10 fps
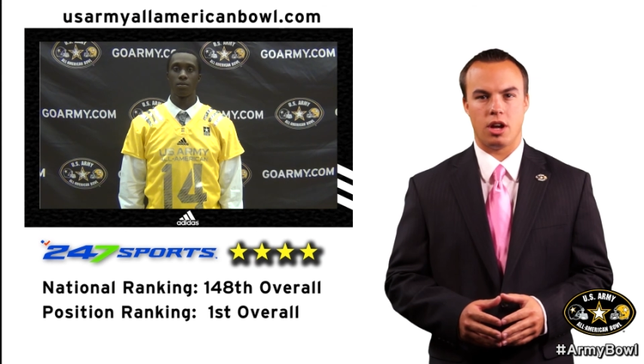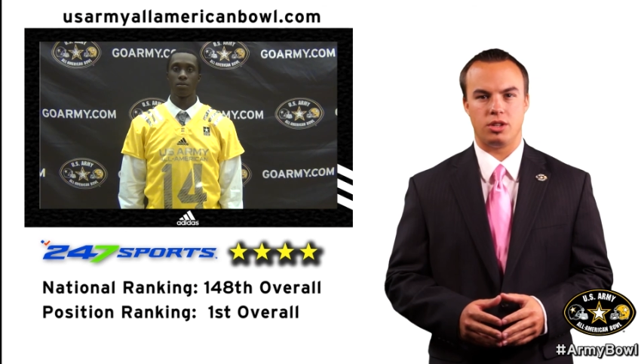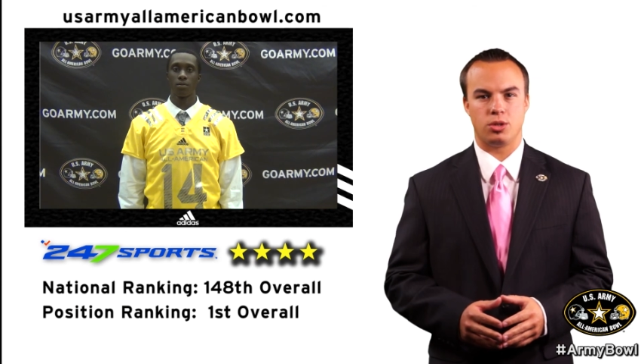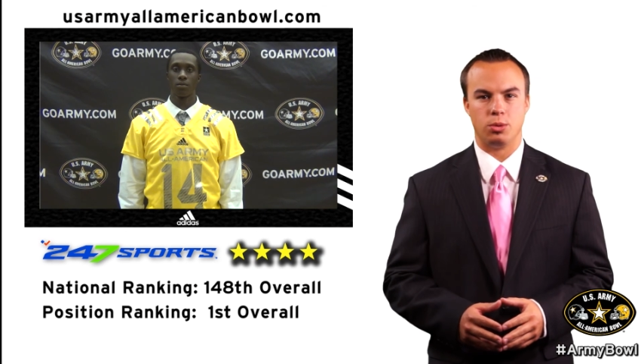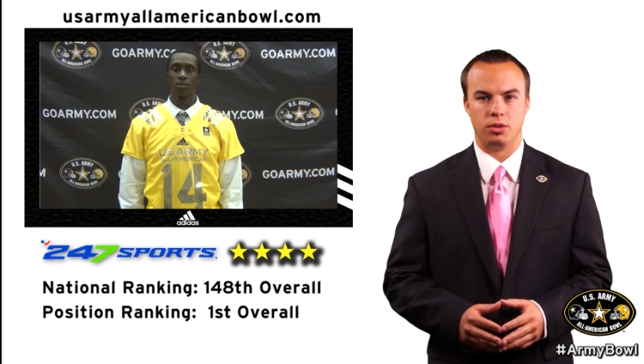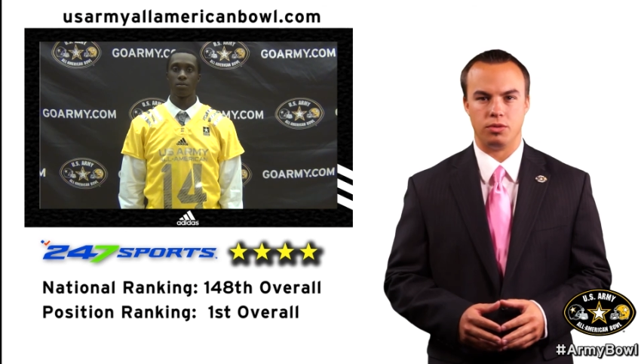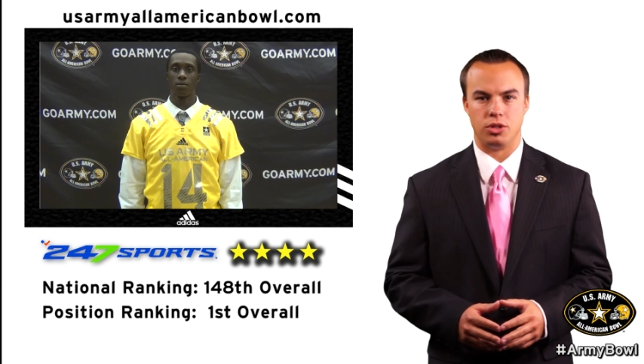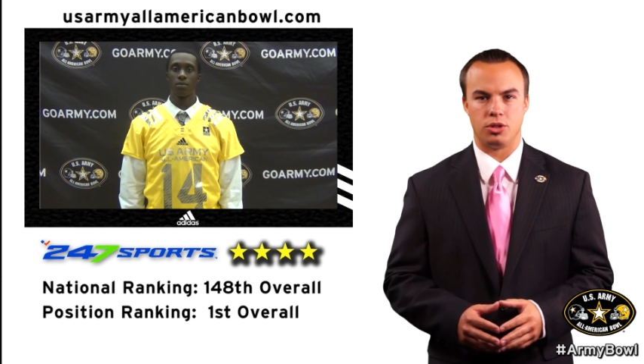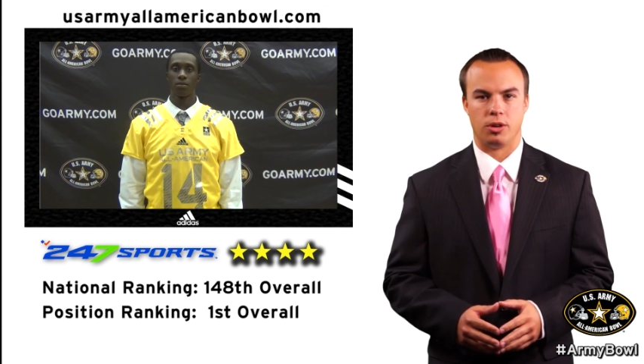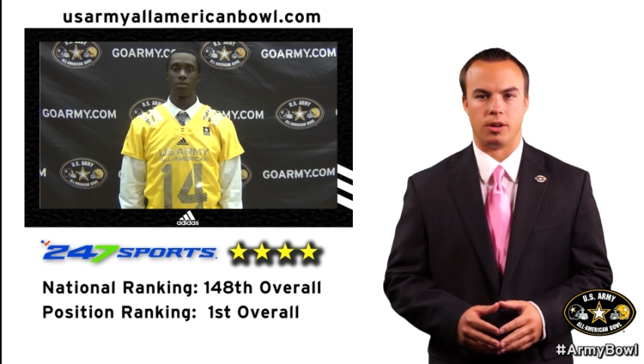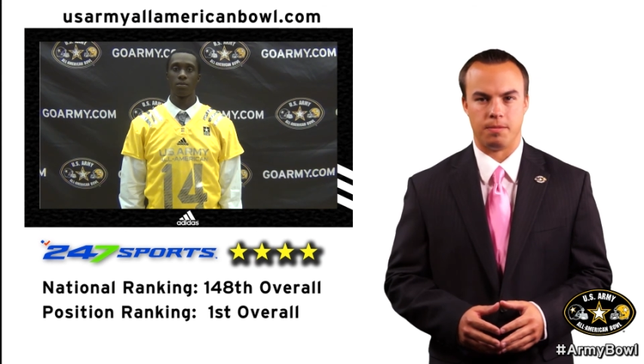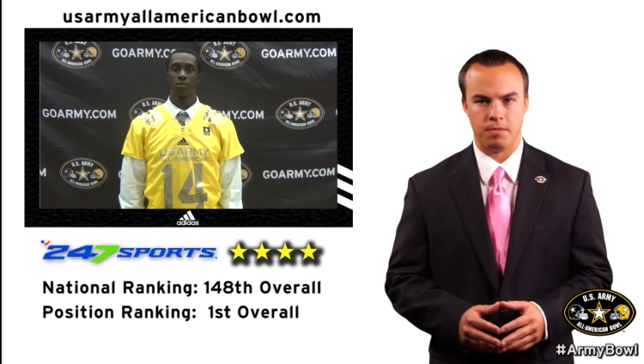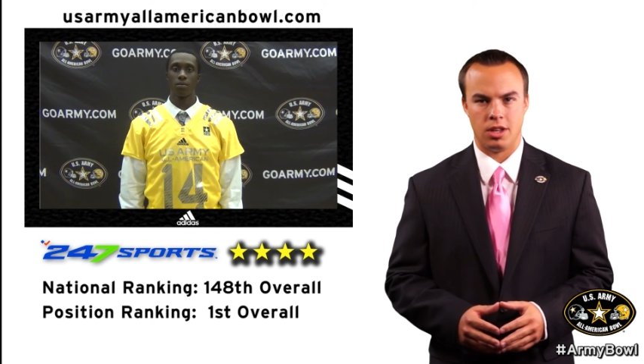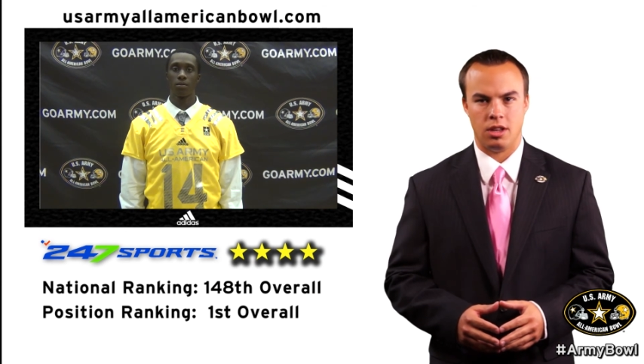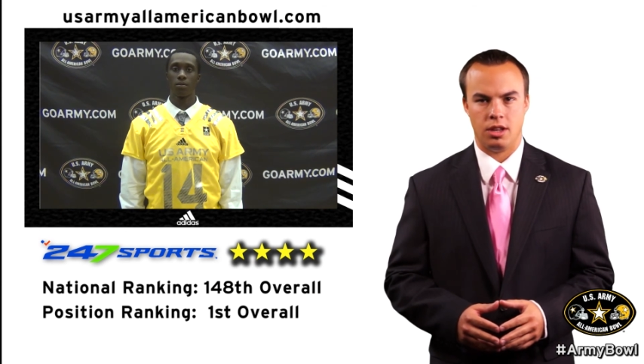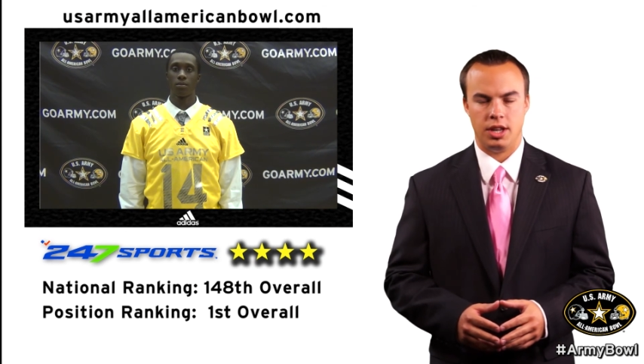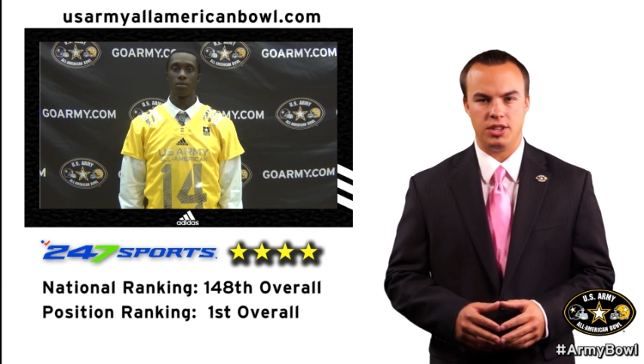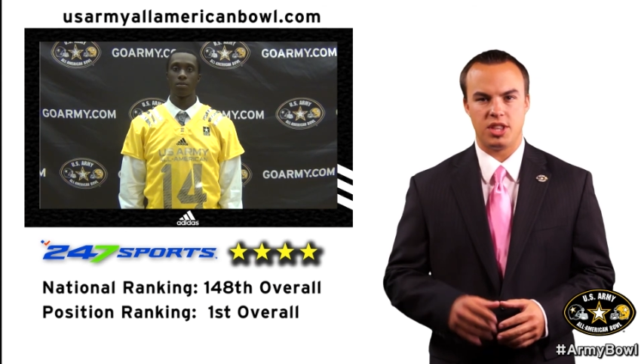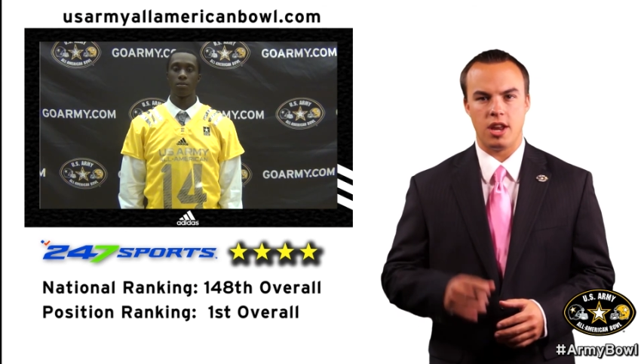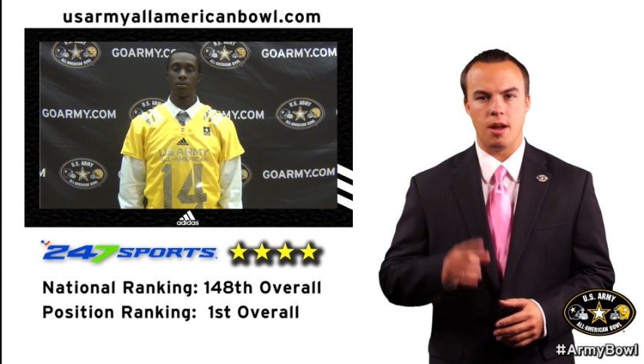High School in Ventura.
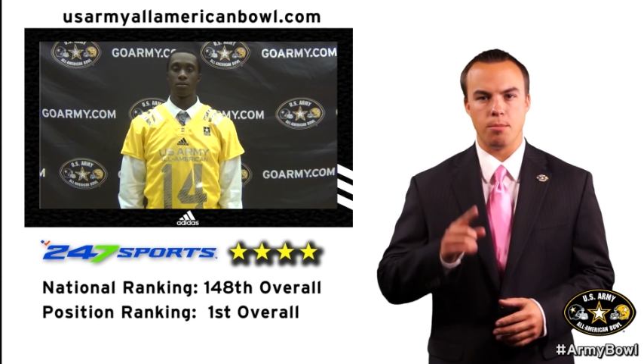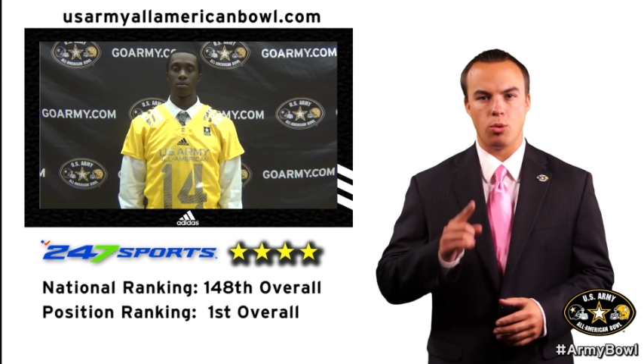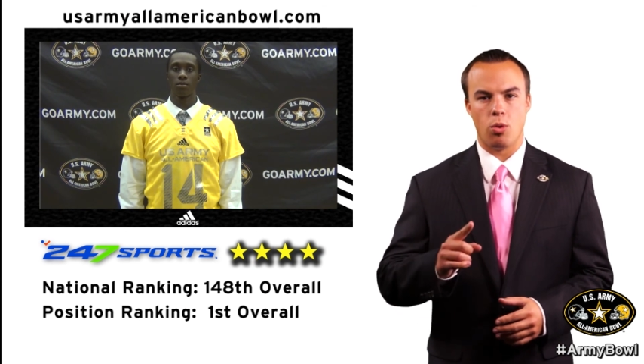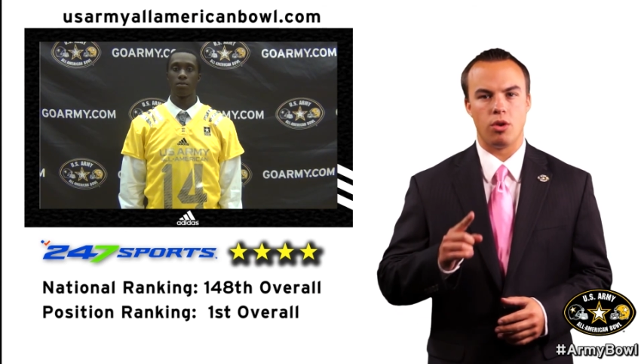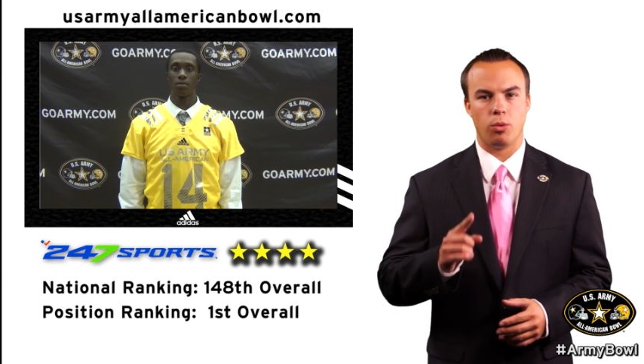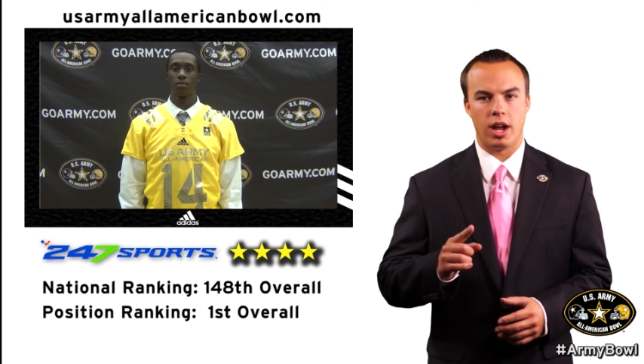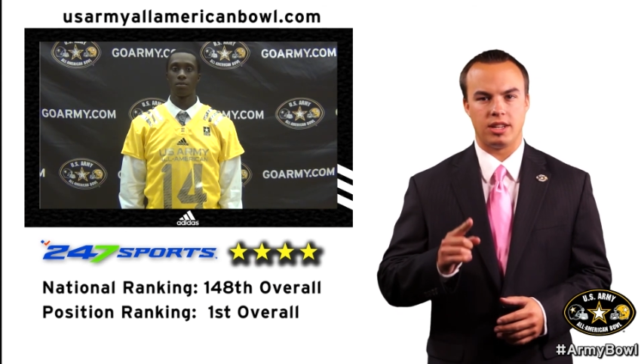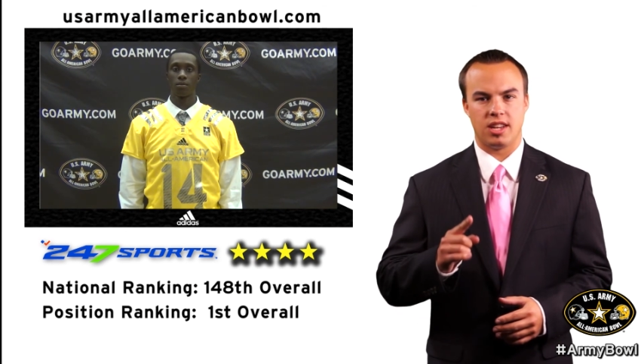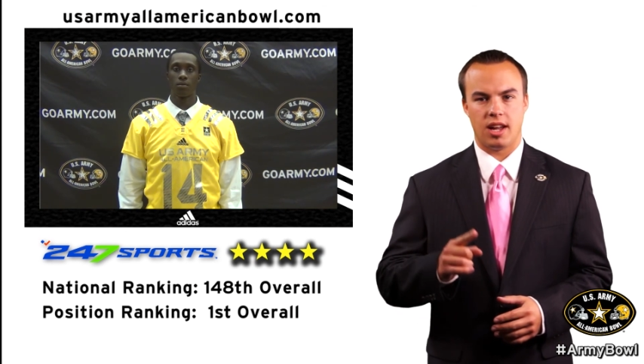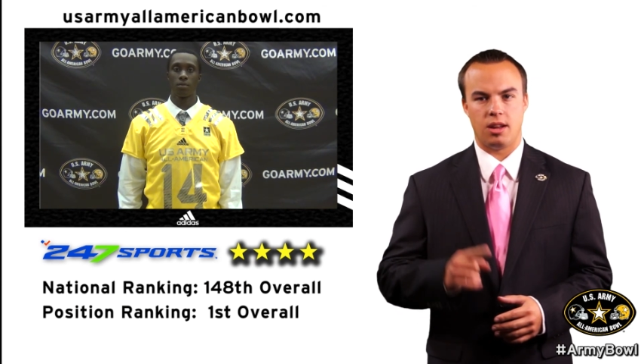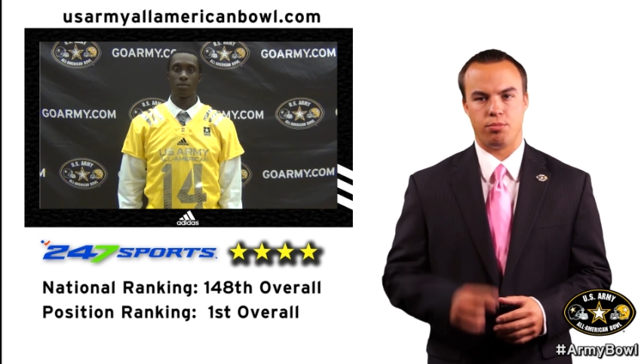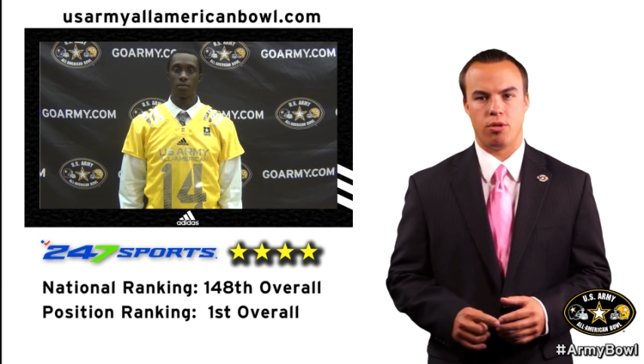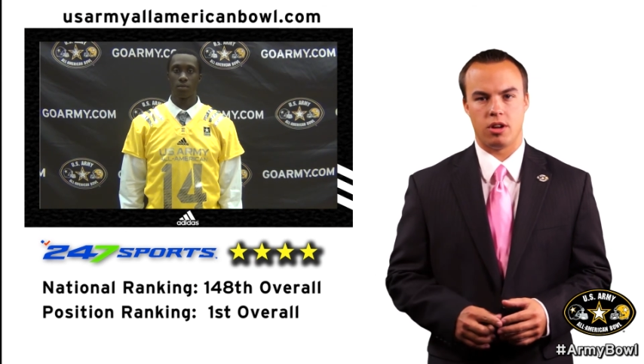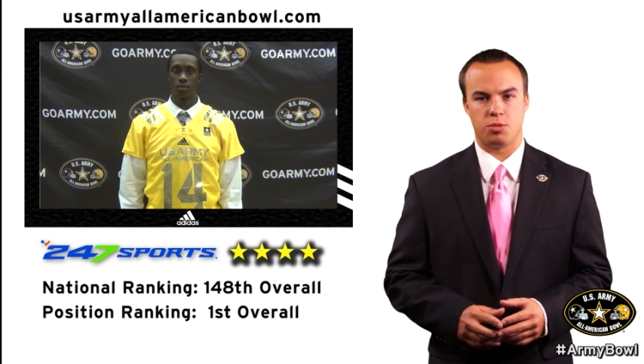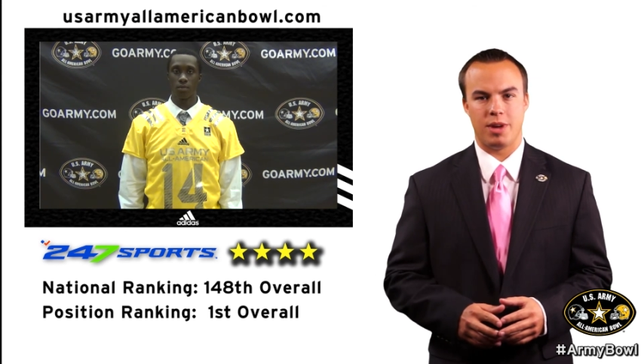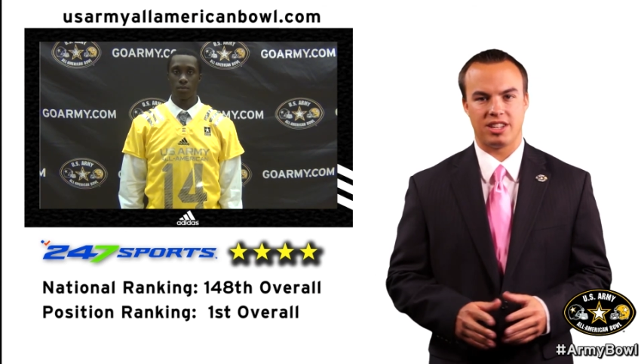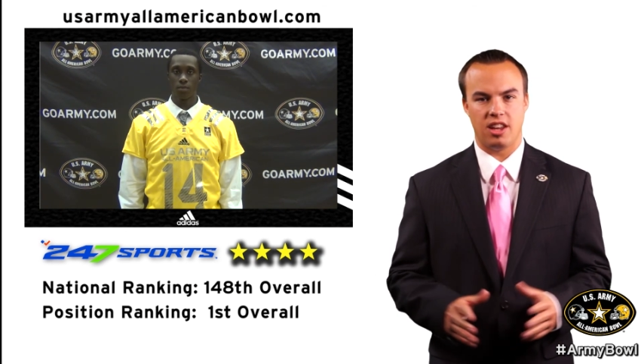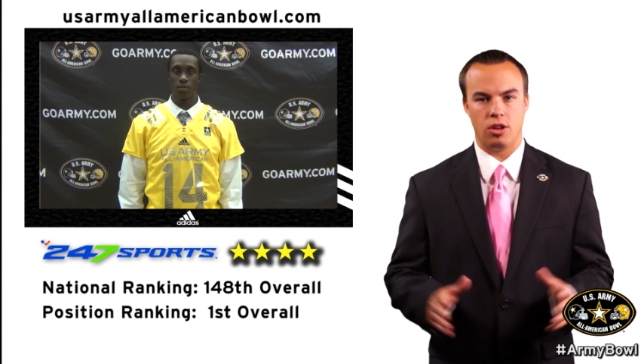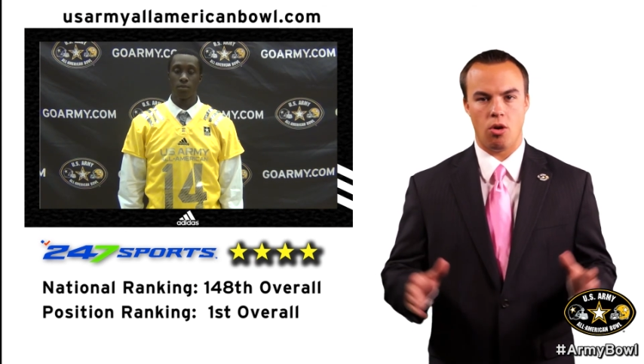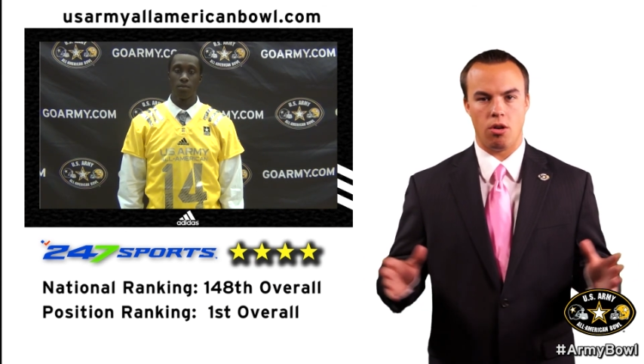He's the number one ranked tight end prospect
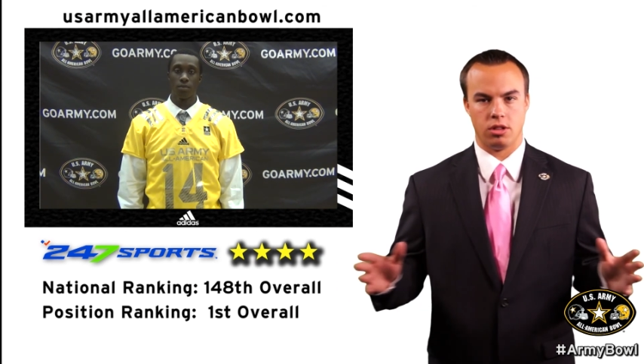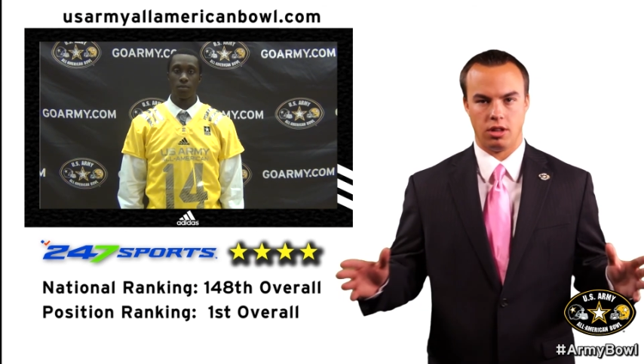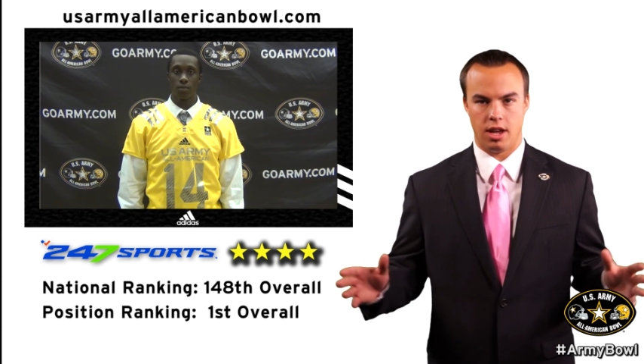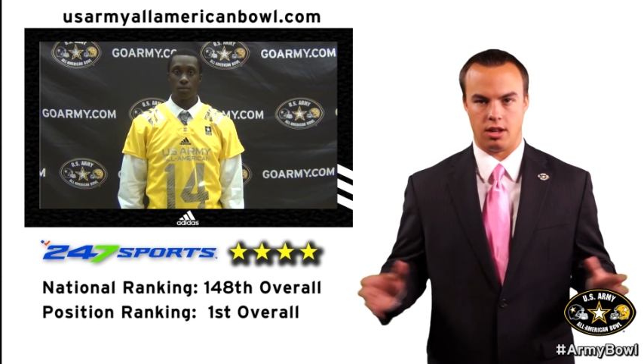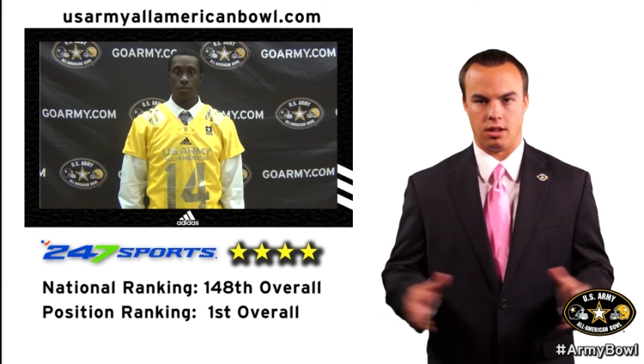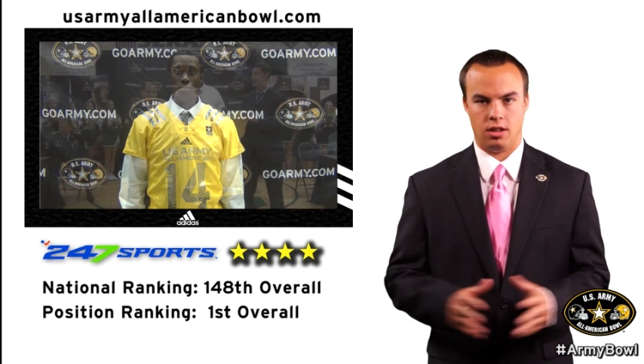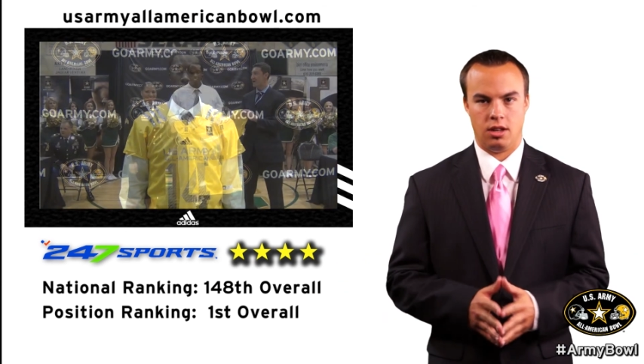in all the land,